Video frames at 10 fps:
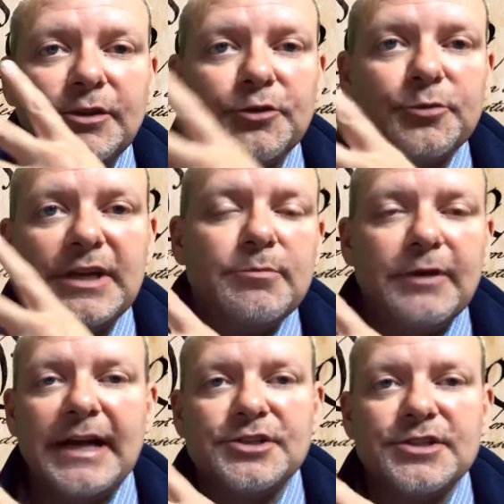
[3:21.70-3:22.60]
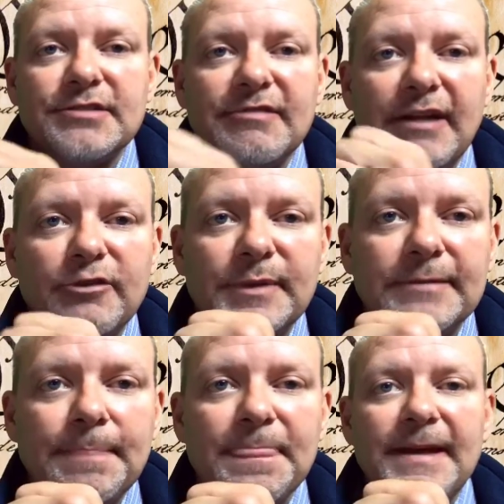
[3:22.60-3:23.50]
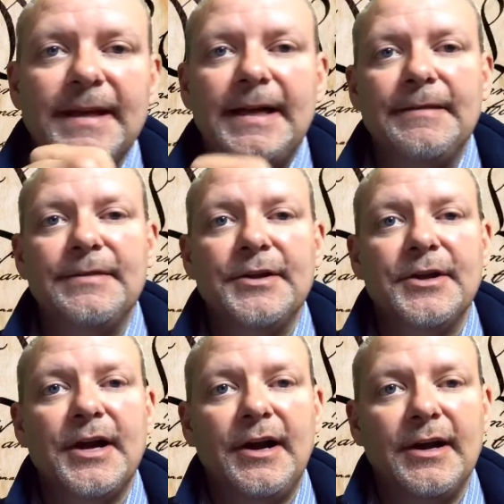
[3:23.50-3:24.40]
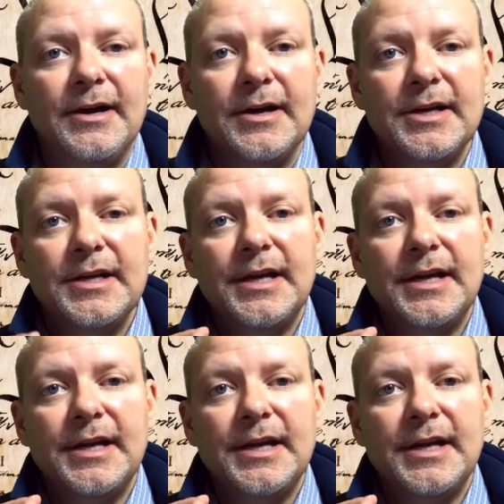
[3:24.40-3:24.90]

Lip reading: three branches of government. There are